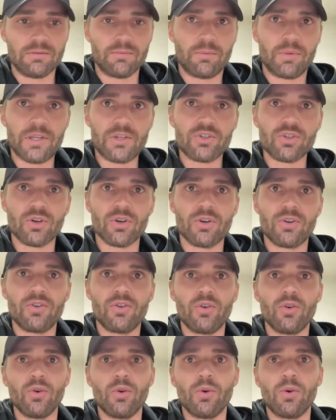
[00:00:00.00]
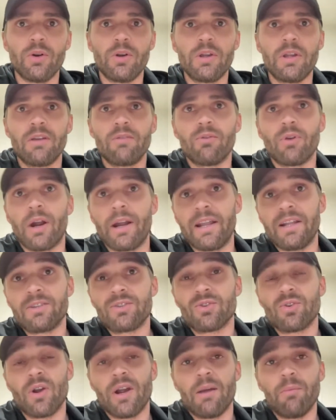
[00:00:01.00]
Be sure to, if you're on
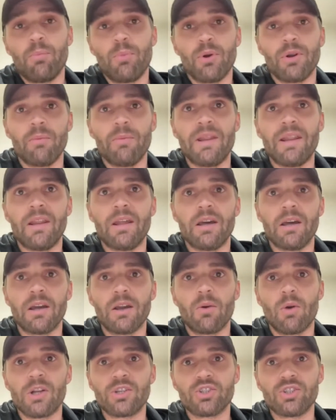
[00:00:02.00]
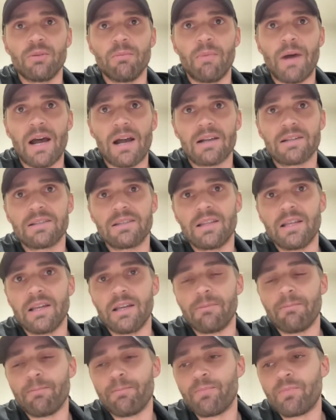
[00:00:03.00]
Instagram, put them in the question box
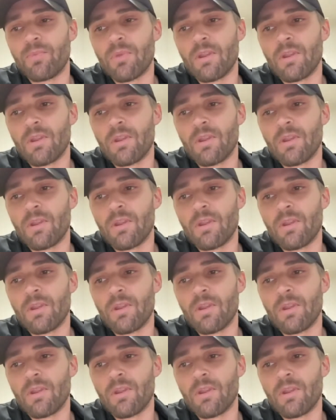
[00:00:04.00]
thing.